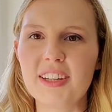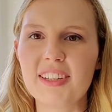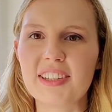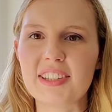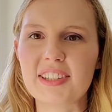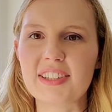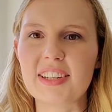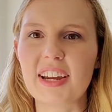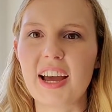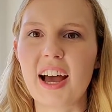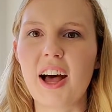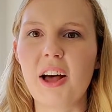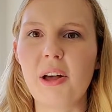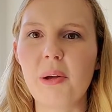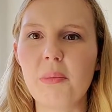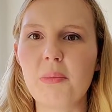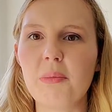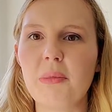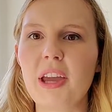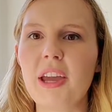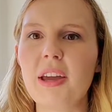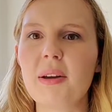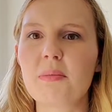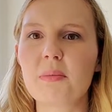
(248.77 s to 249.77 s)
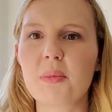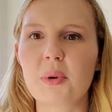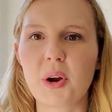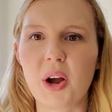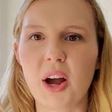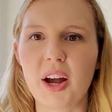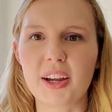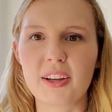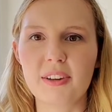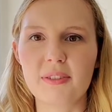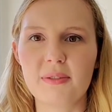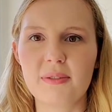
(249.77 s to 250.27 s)
is to help make
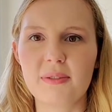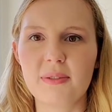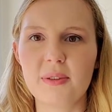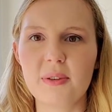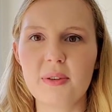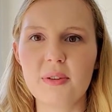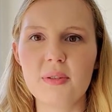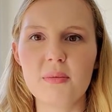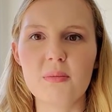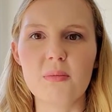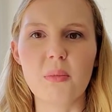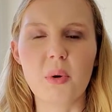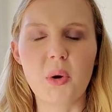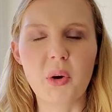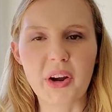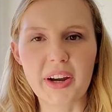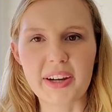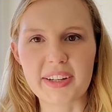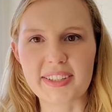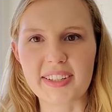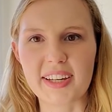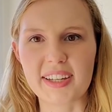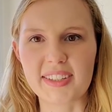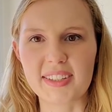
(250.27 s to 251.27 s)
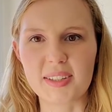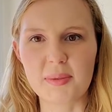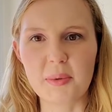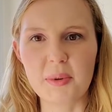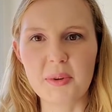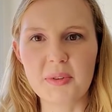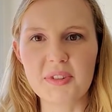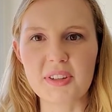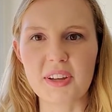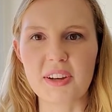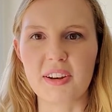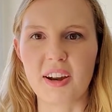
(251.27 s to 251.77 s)
Moroccan food more
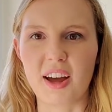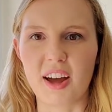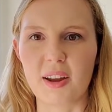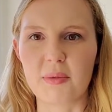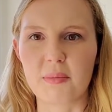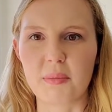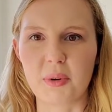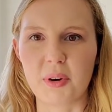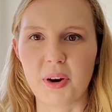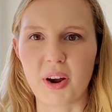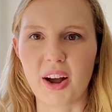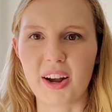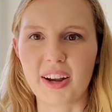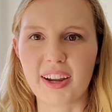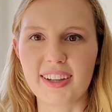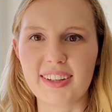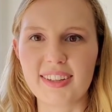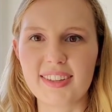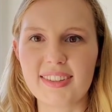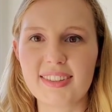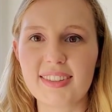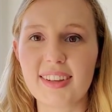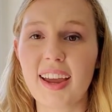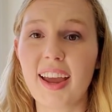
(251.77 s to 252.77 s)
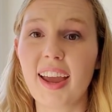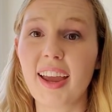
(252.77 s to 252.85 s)
accessible to non-Moroccans